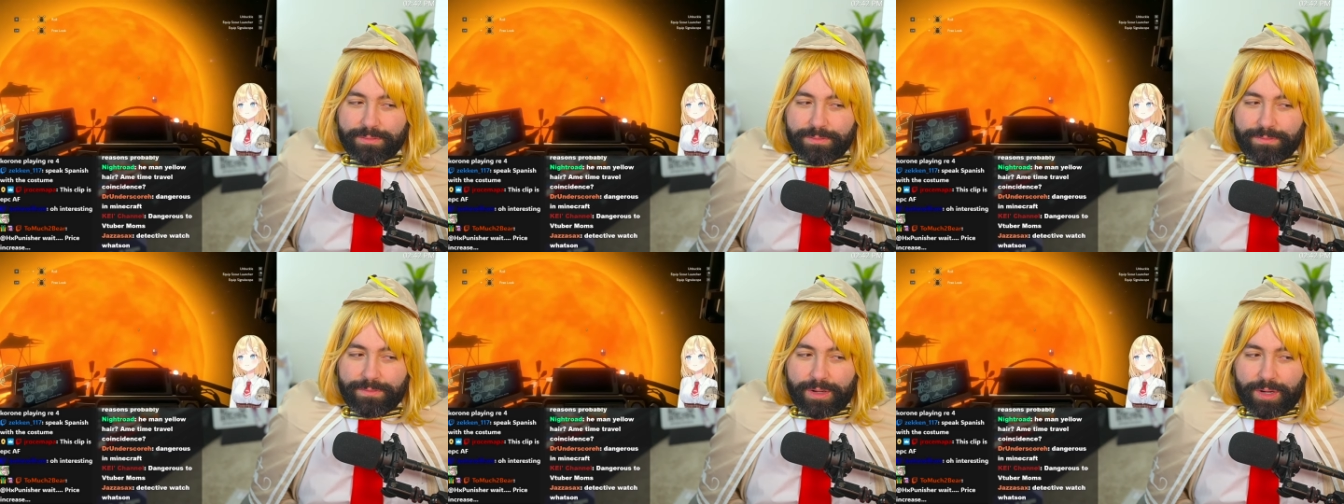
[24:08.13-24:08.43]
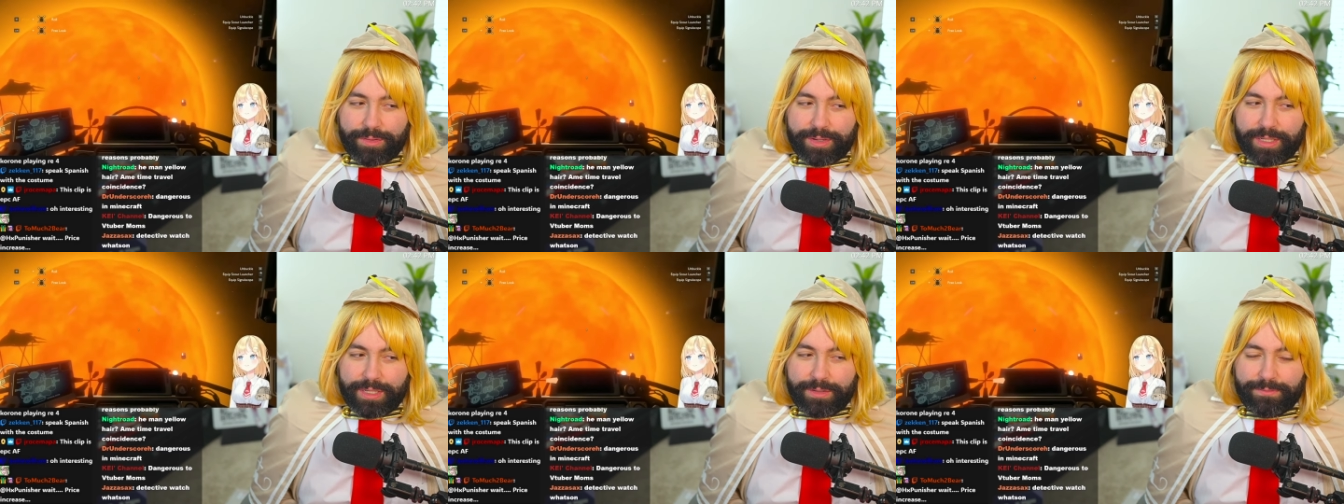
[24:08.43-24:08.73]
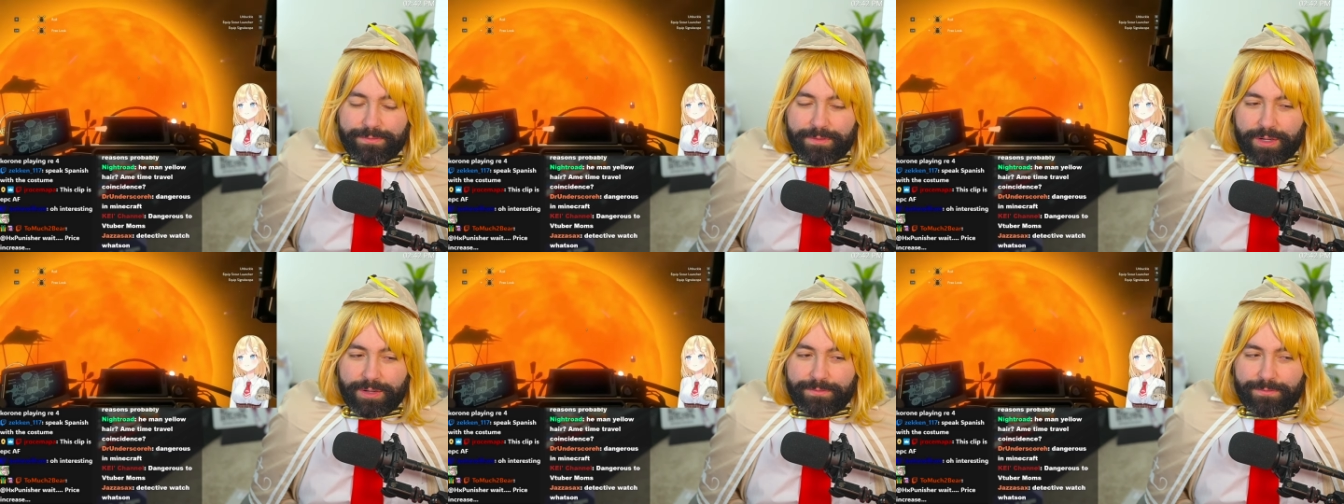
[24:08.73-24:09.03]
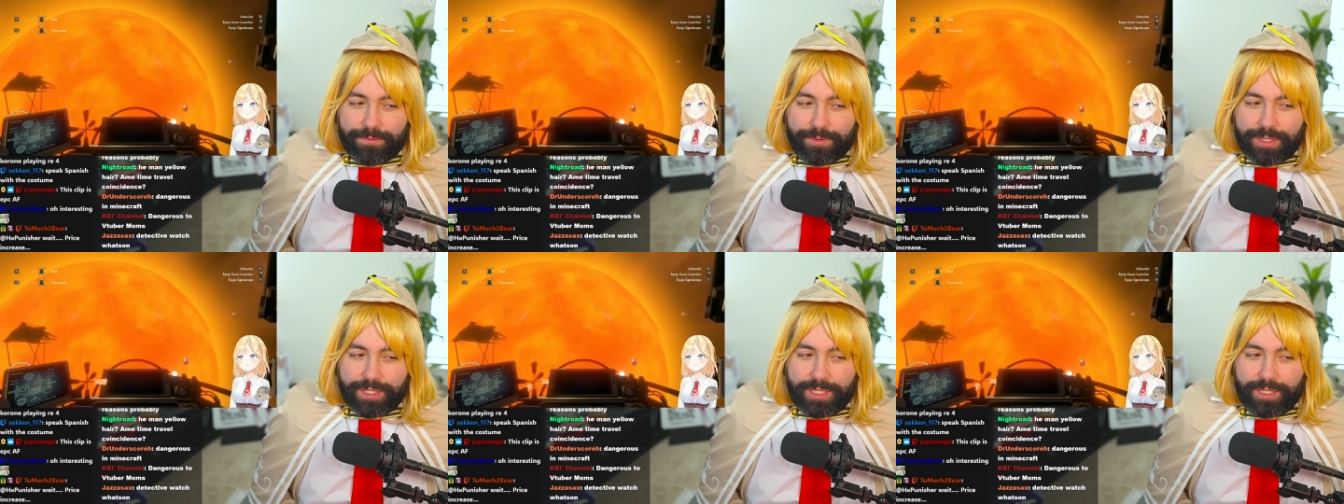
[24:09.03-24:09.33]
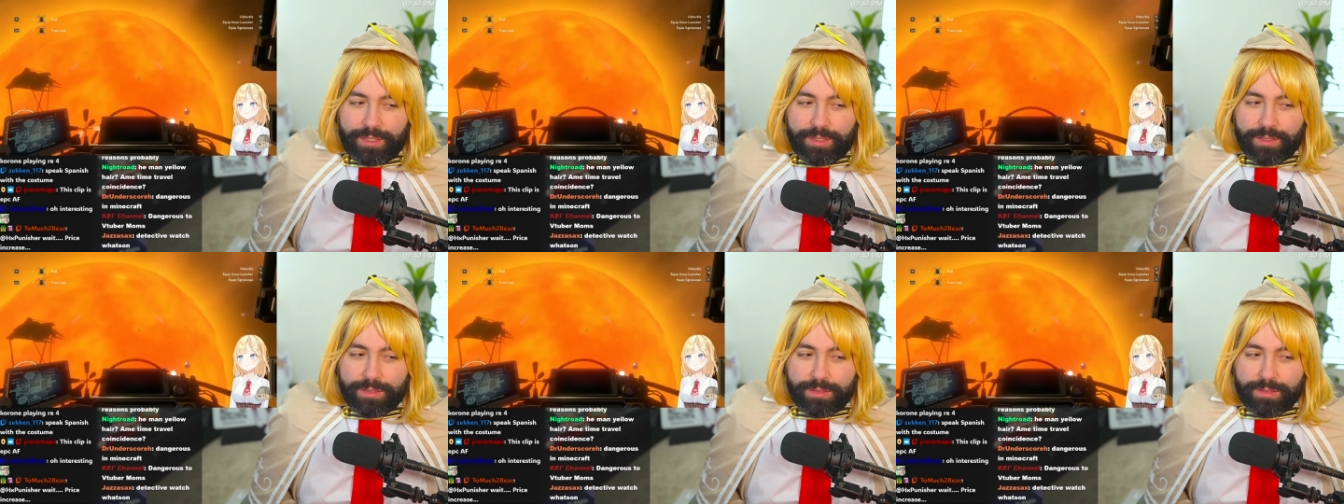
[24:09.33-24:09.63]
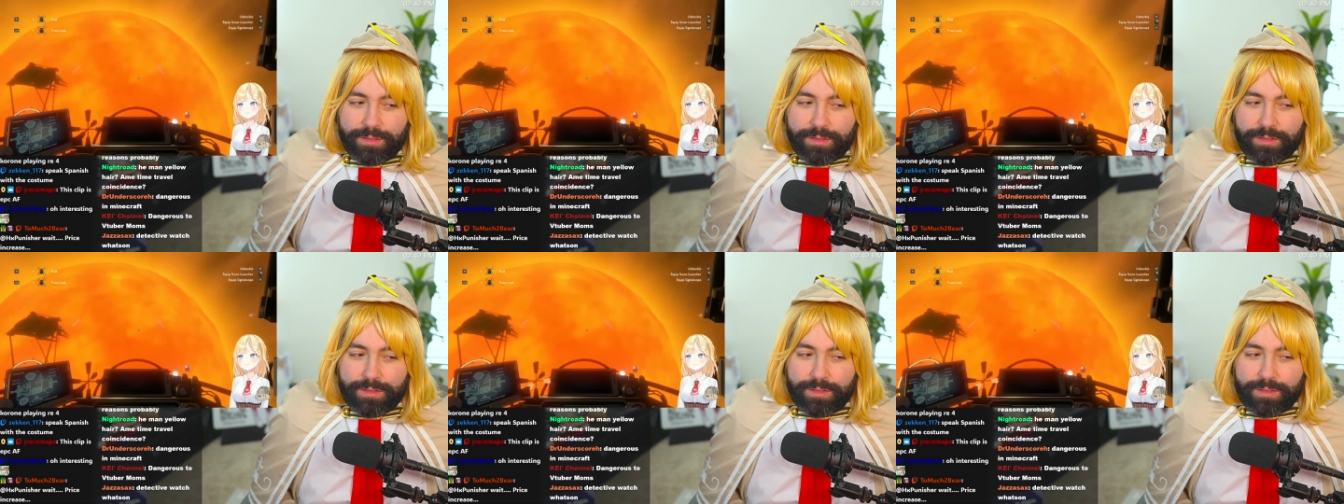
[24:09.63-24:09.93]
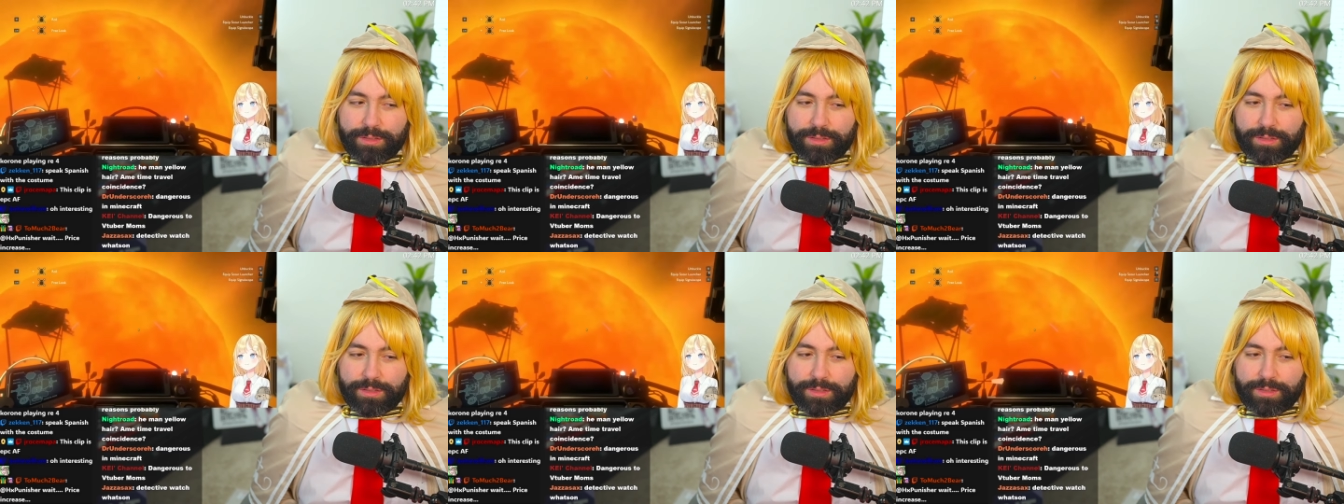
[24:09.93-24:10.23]
Very, very freaky.
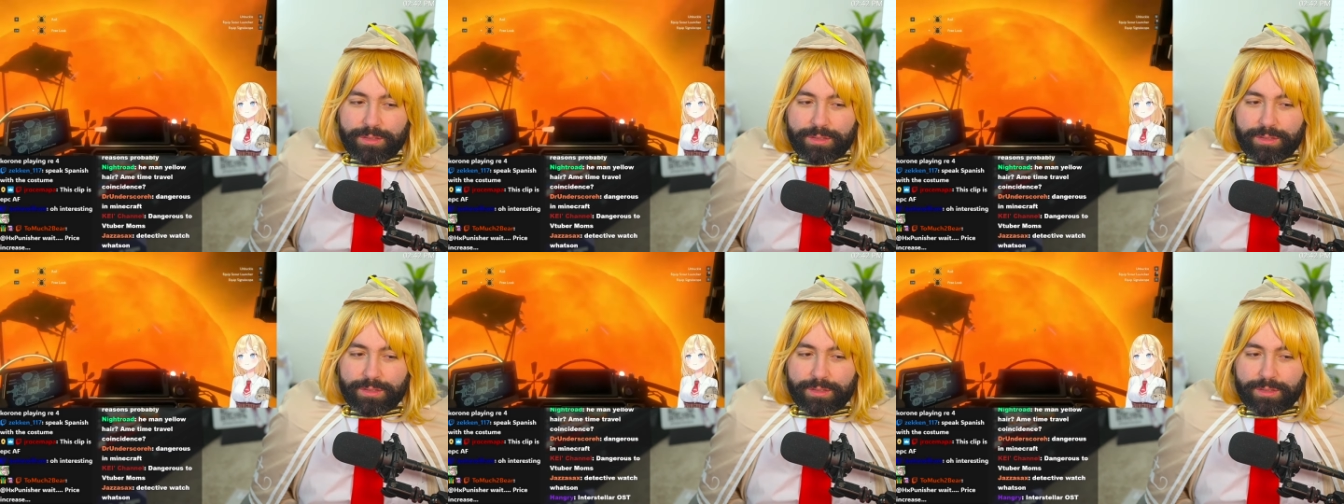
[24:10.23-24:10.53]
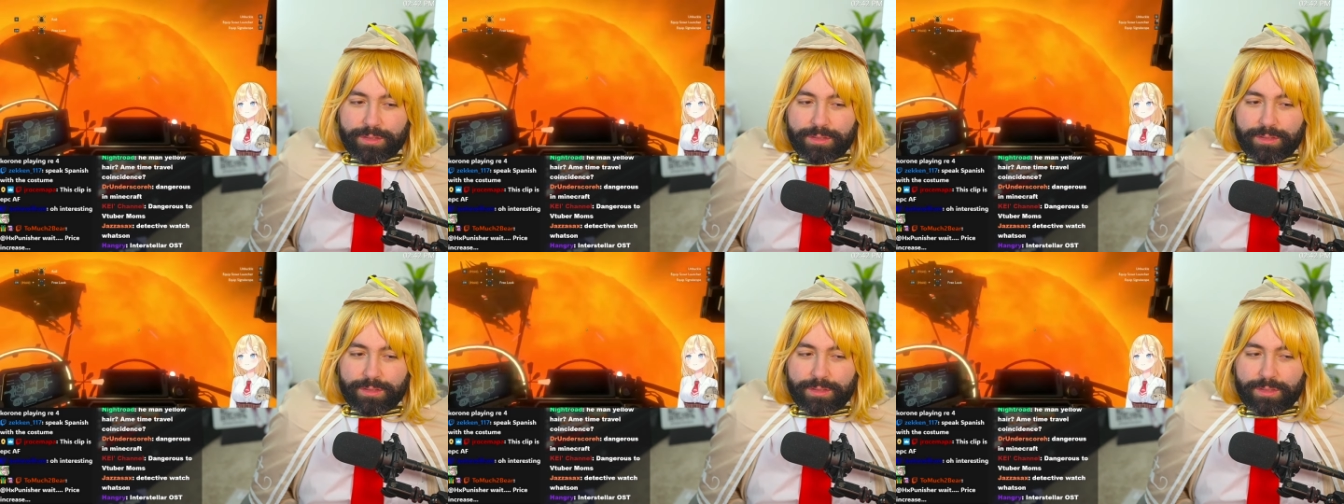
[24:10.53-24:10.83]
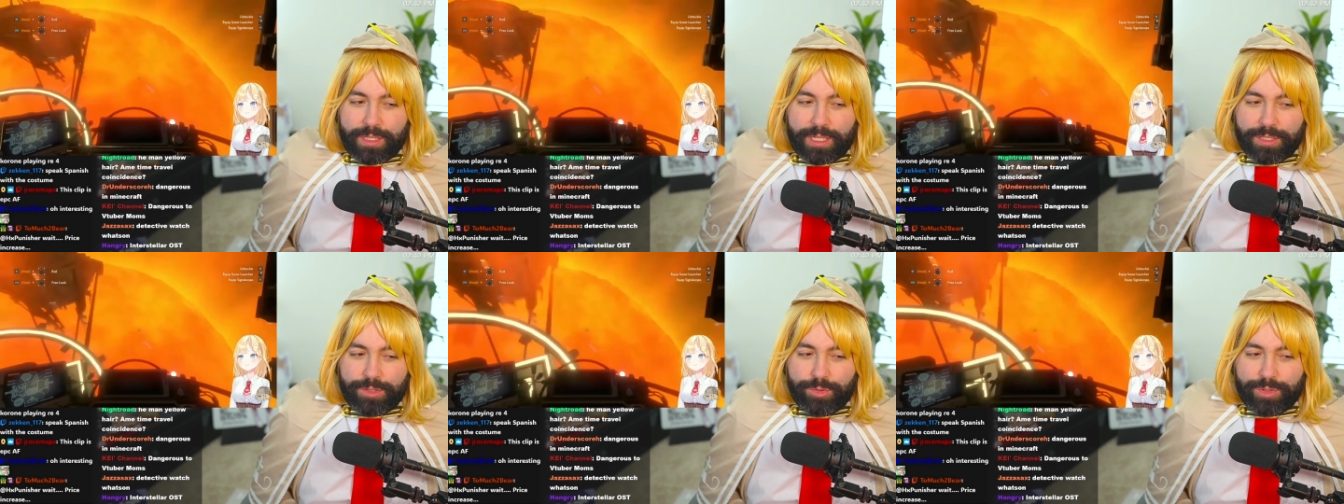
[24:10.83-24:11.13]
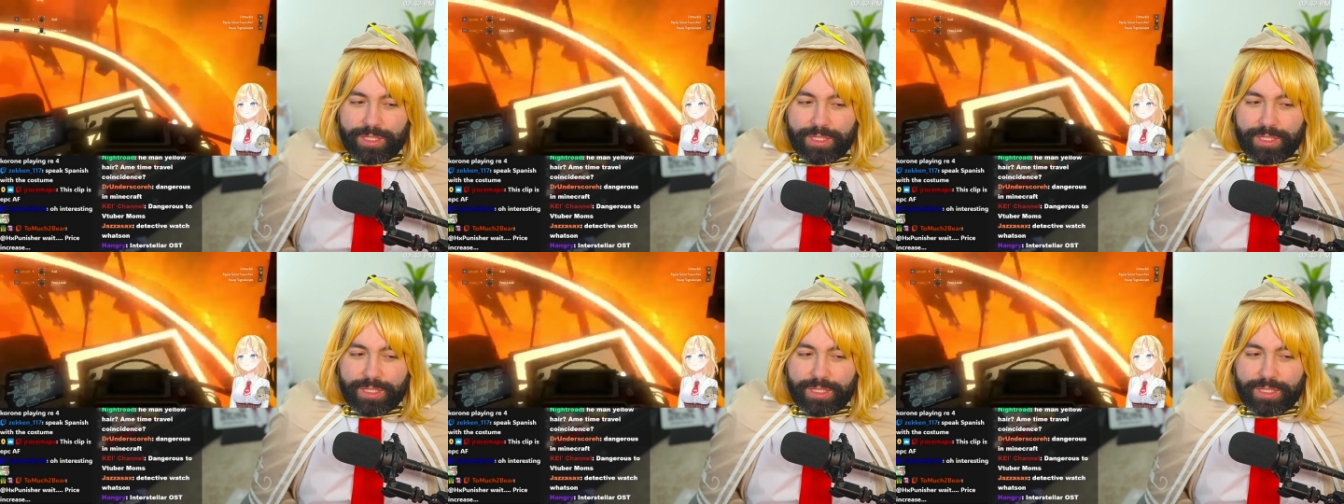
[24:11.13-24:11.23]
And you